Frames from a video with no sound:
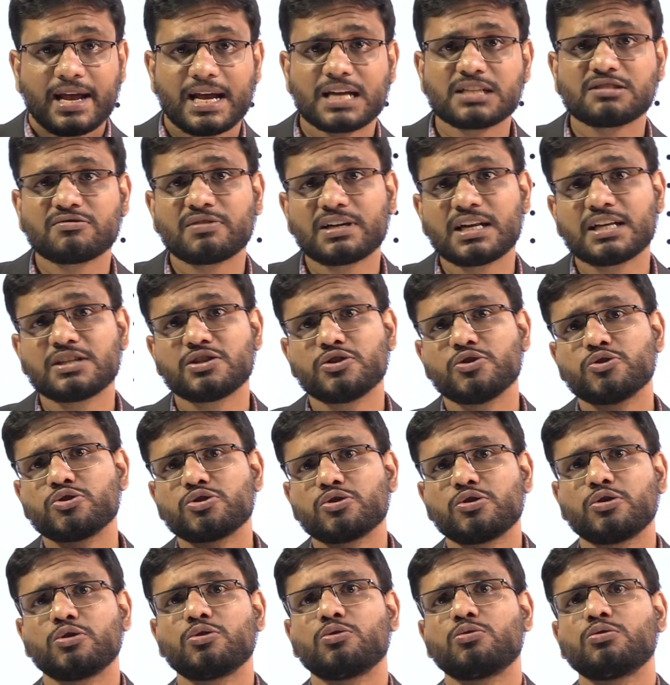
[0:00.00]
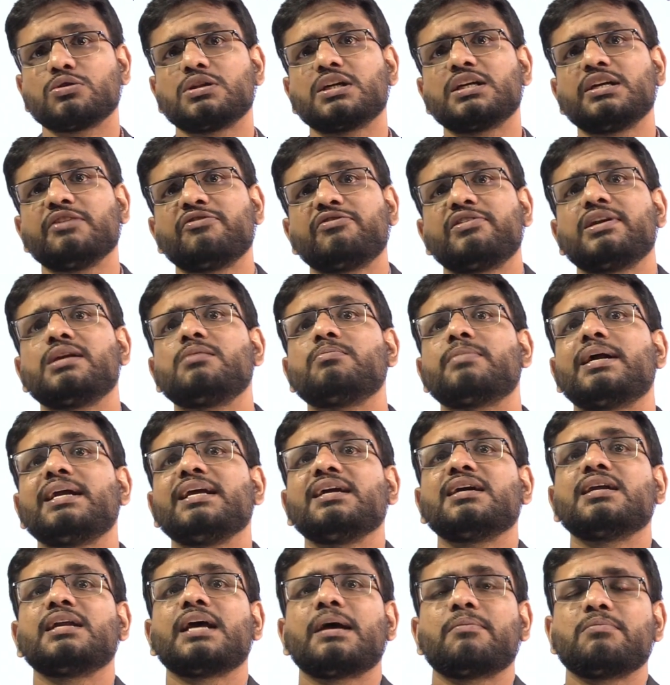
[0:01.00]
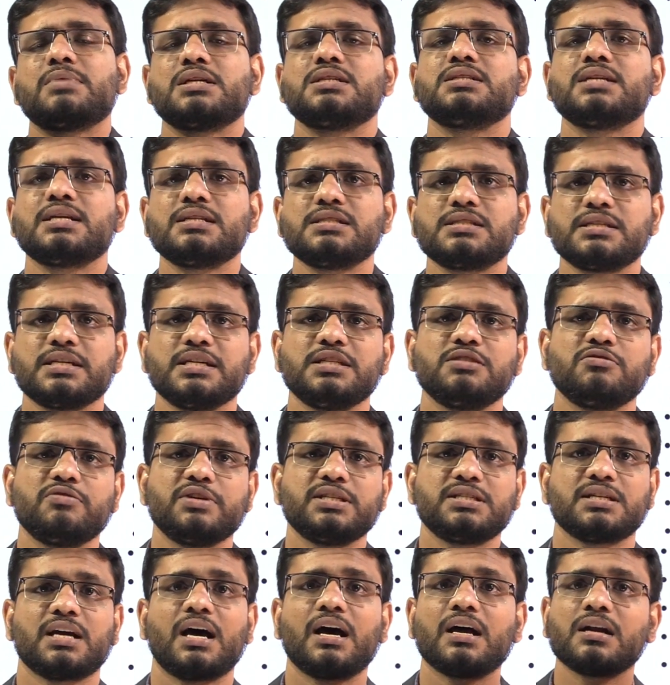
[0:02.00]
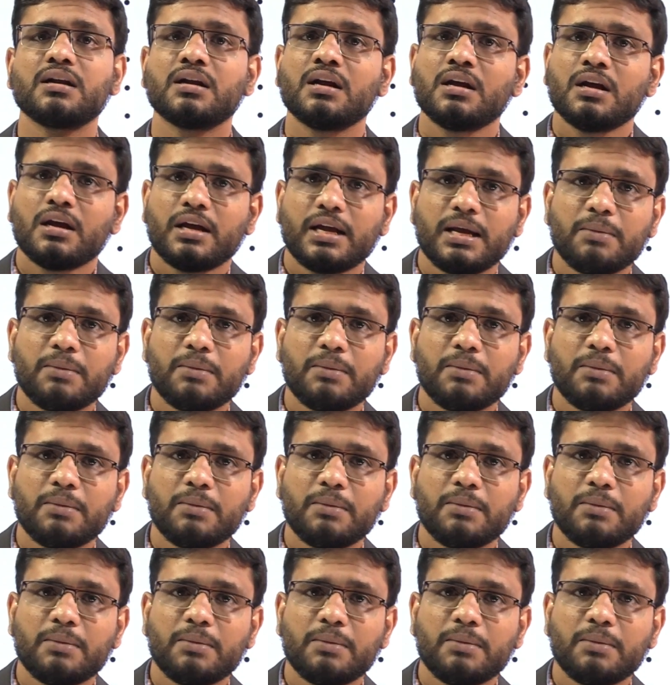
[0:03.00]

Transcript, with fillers: as well as you should know the different medical emergencies which are